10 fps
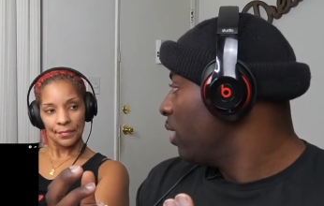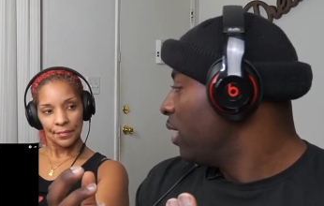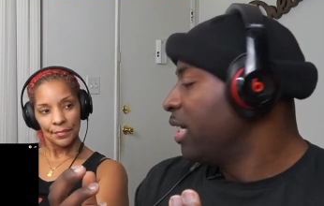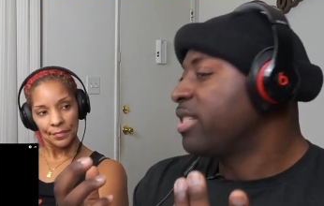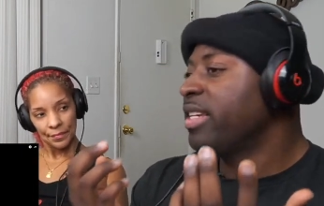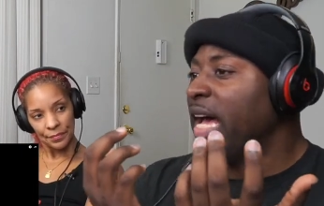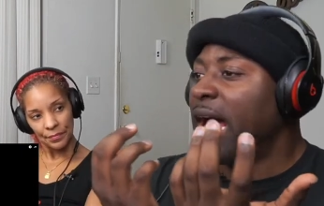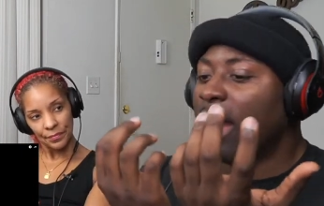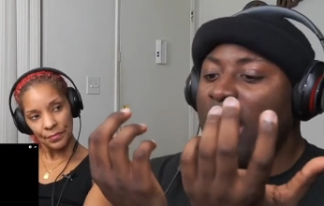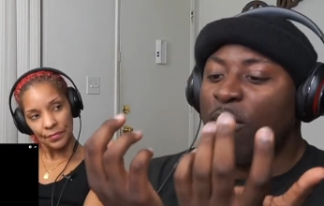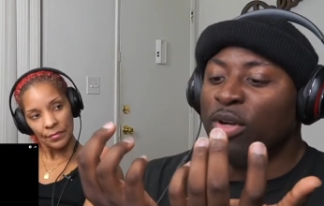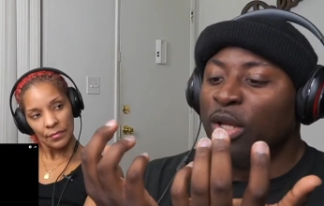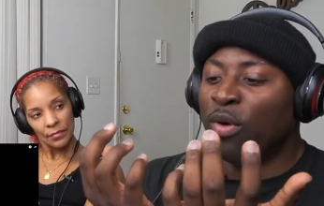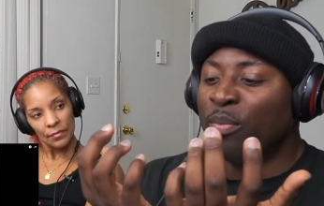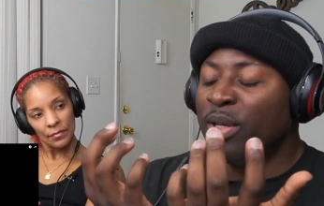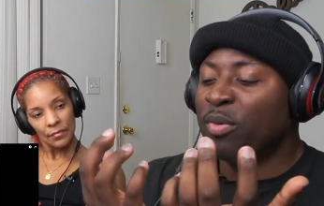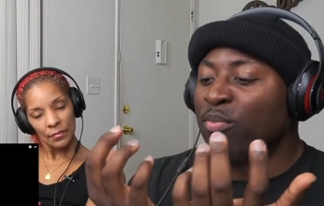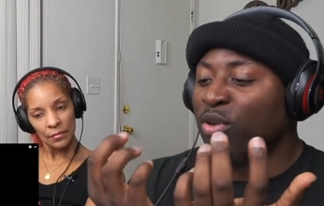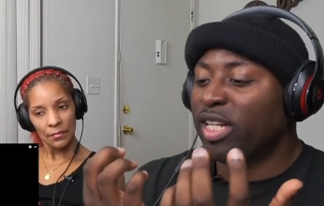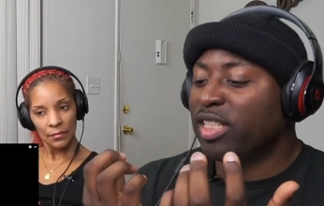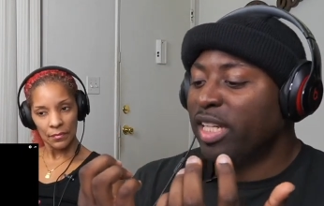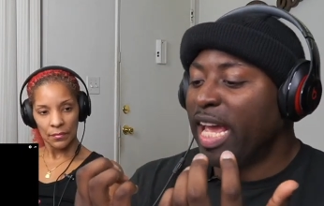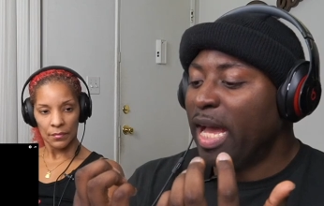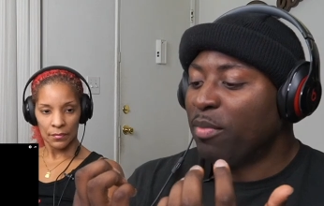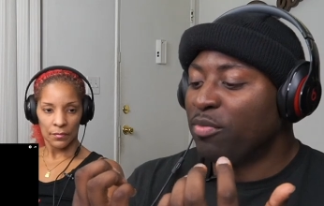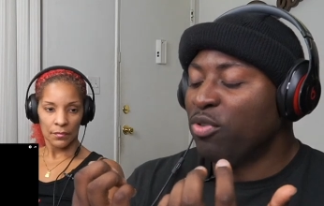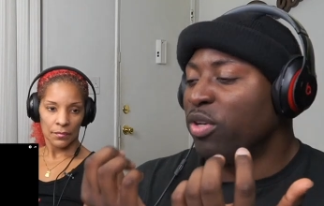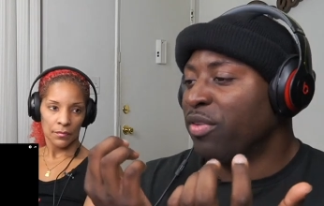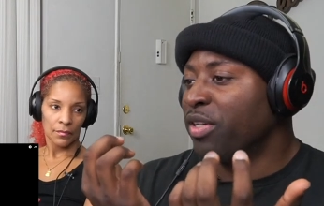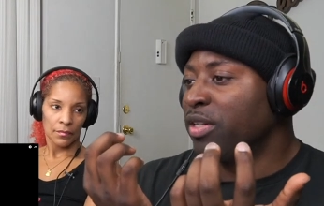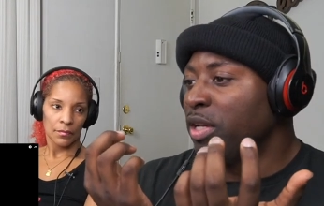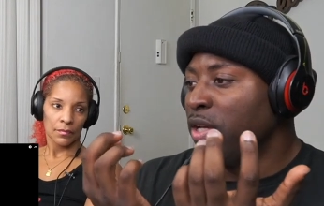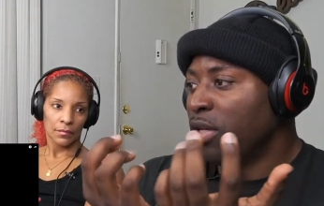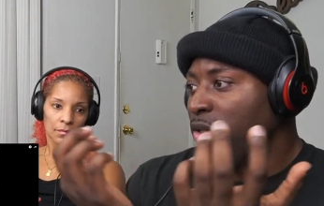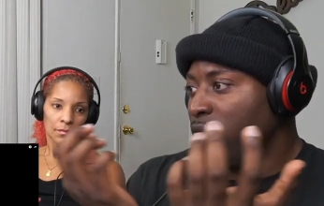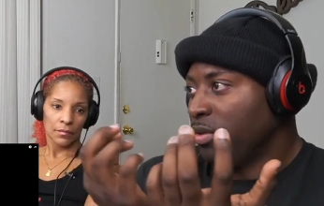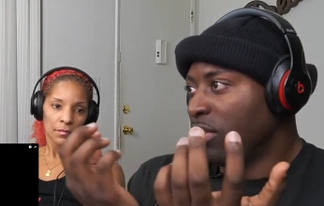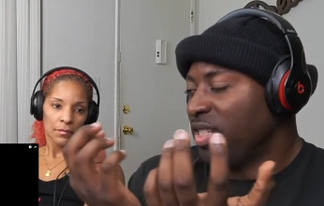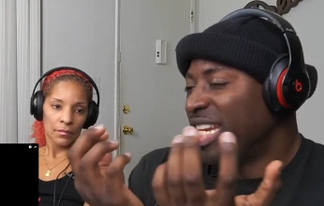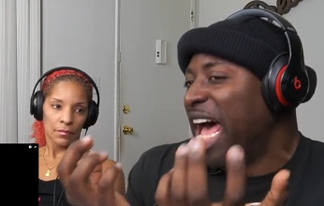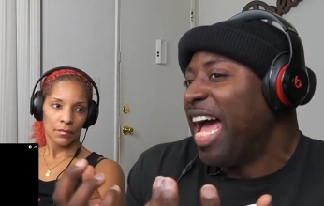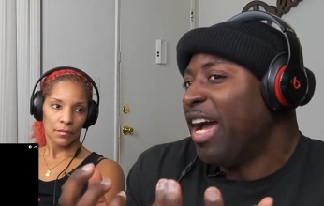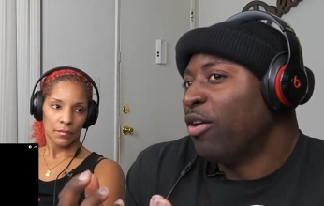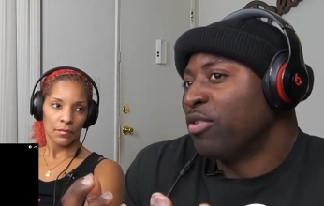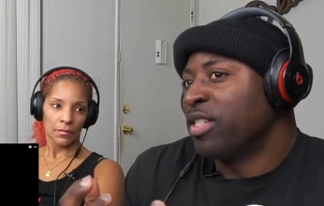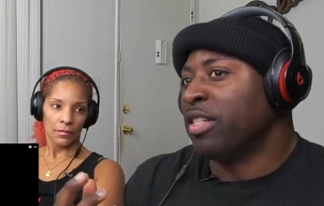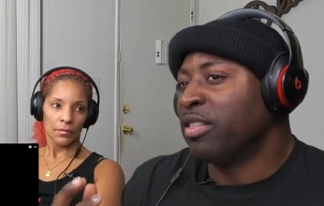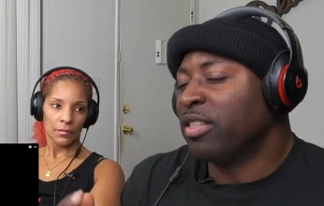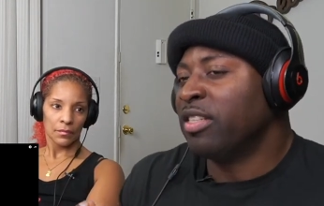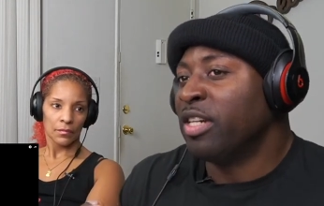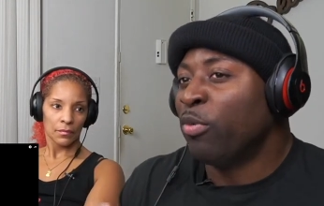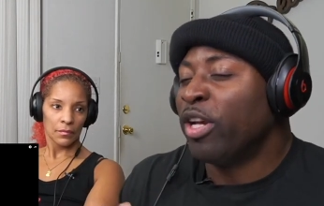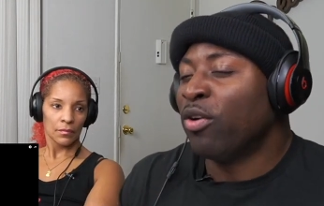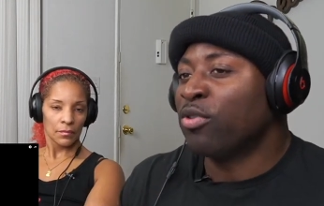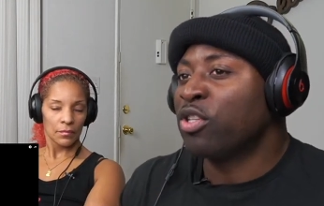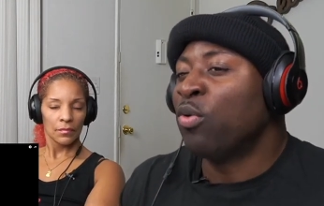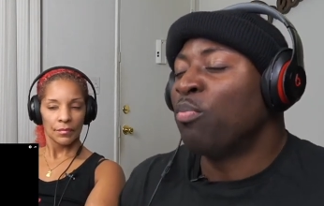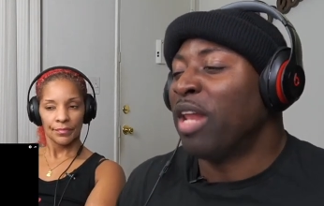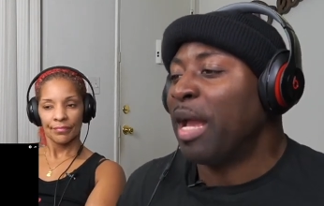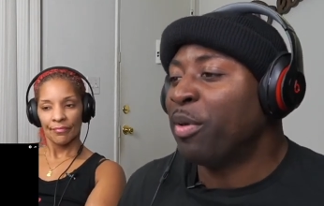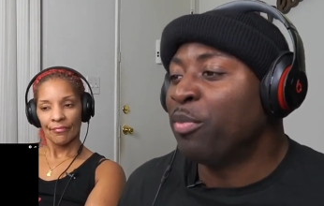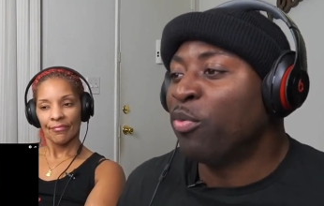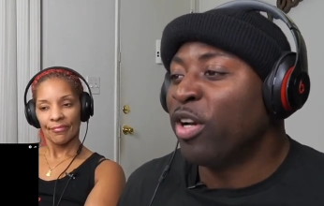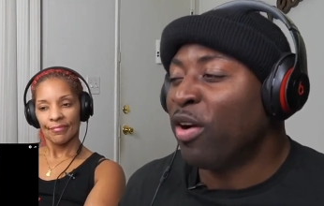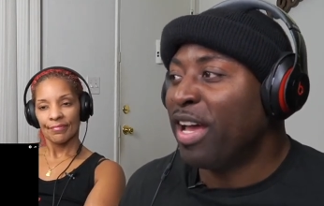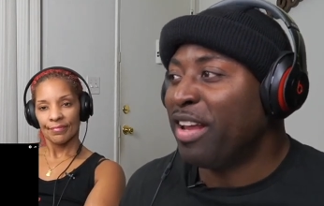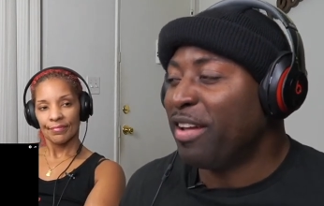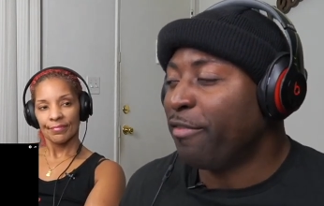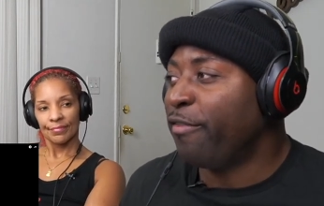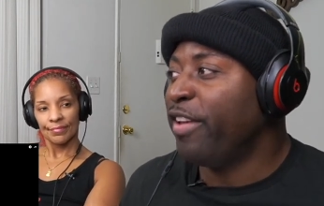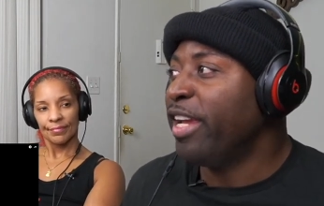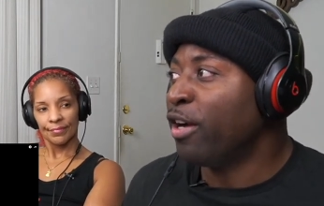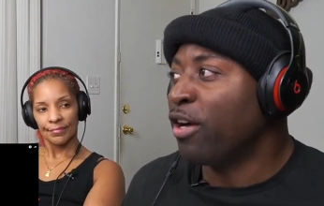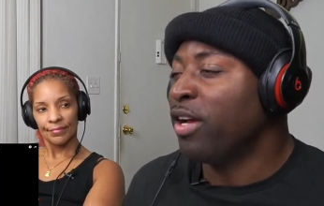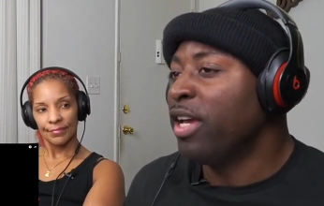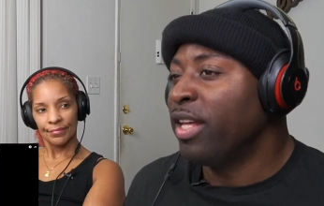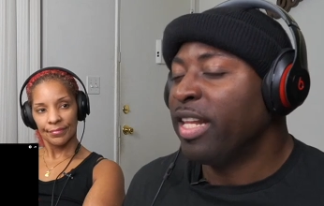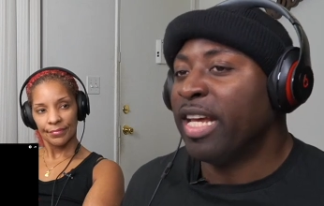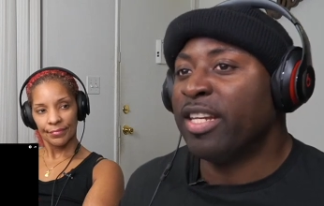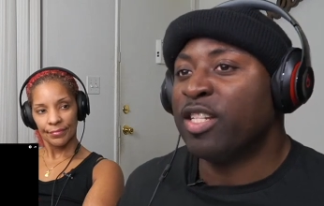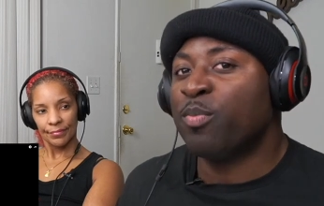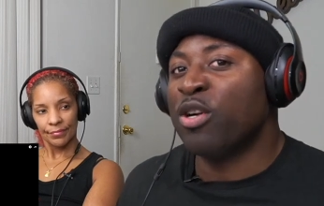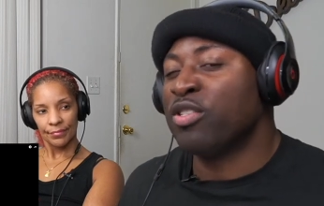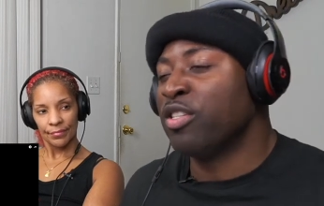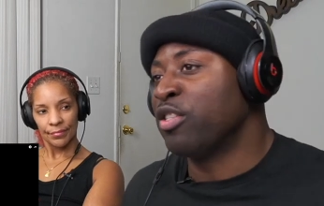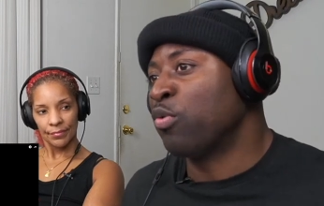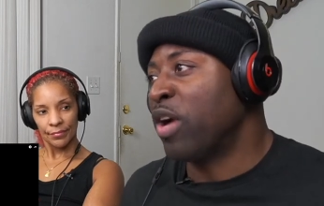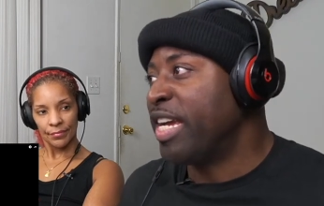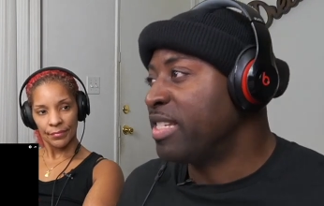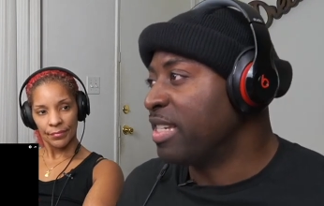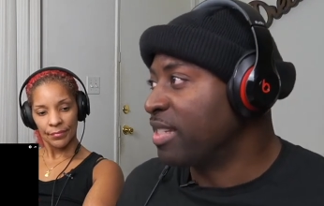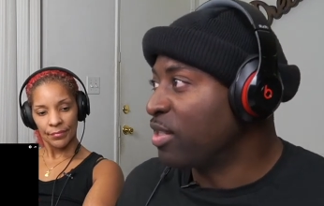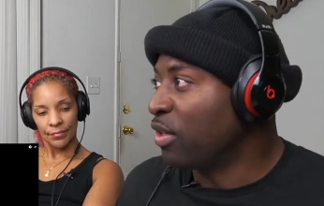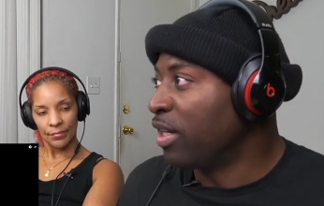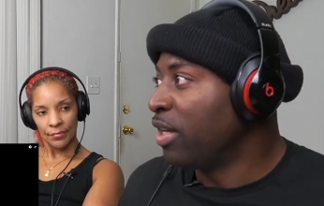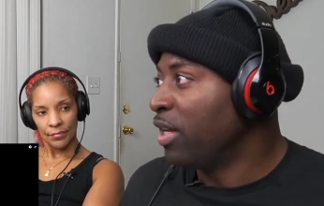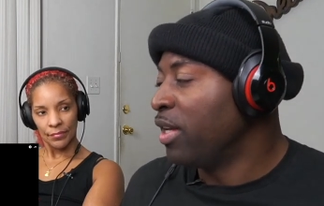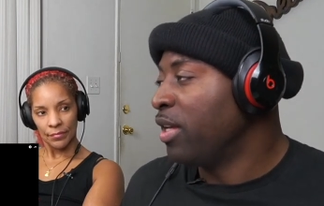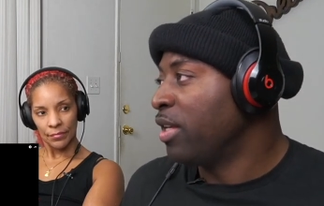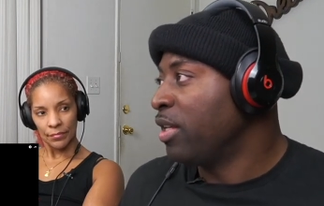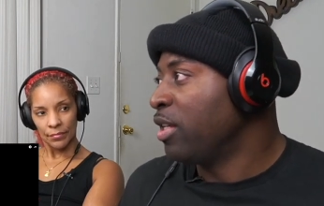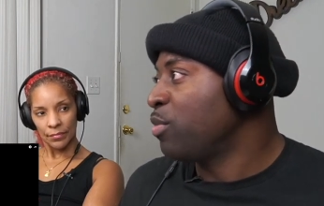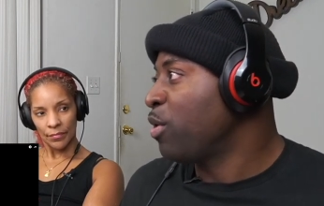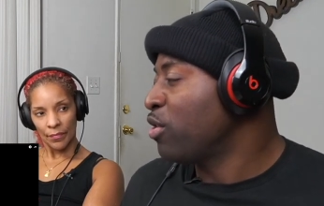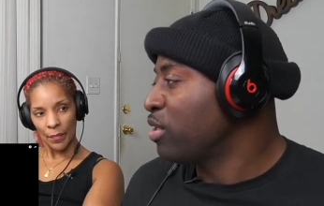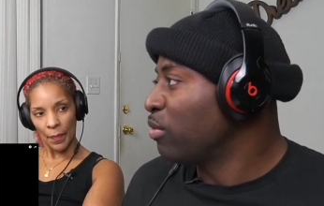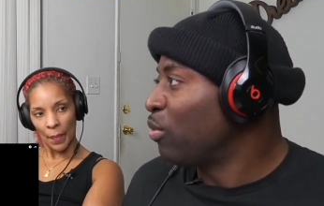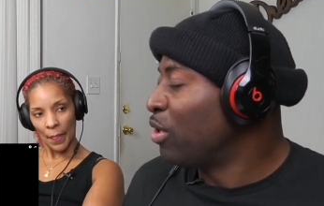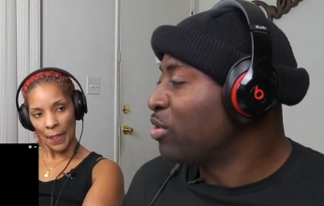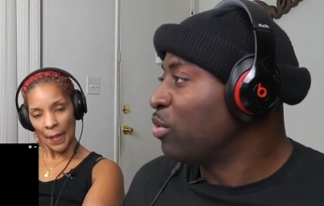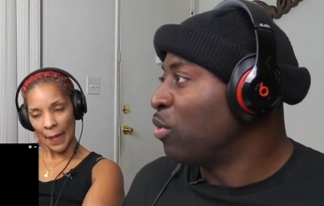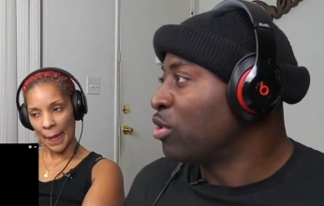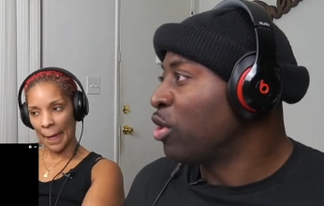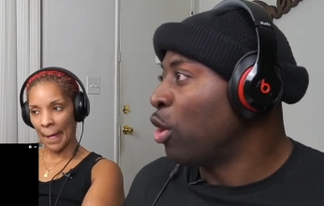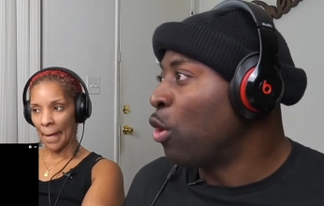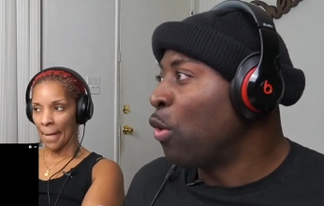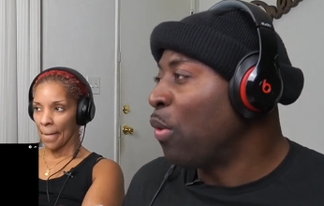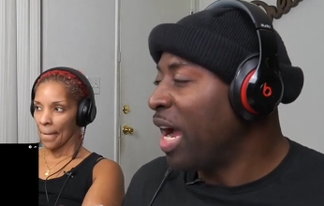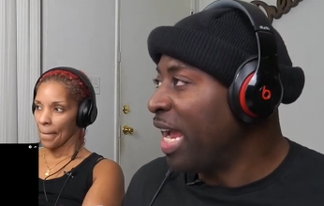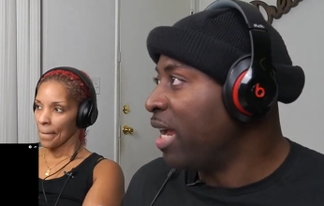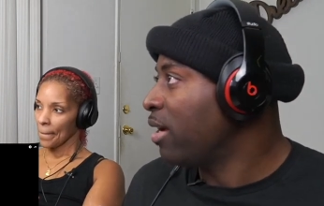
Speaker 1: It's I really want people to bridge the gap of two different styles, and black people, we don't have that fear that this person is a racist or this person wants the old way.